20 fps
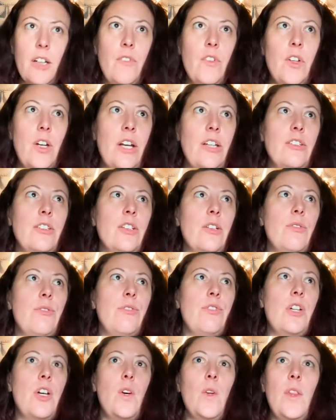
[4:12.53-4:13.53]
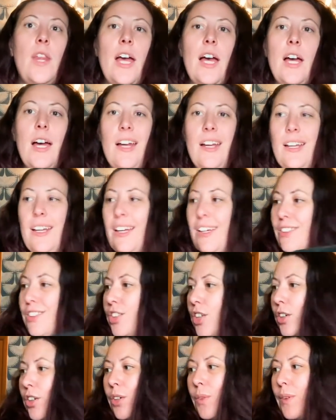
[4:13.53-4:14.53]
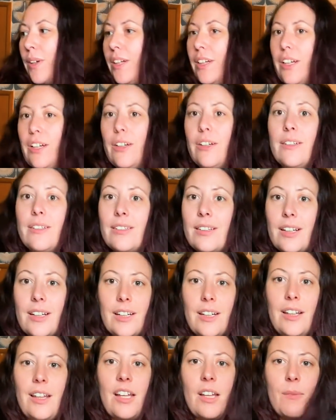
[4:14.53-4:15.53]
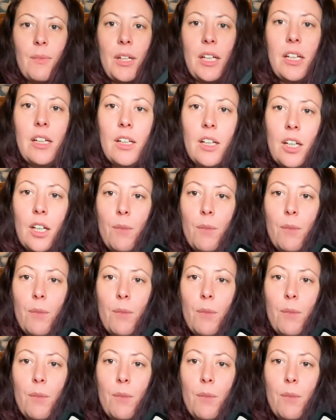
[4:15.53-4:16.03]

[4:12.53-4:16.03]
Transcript: If you guys don't know that, I can't show you on here. It's not going to let me.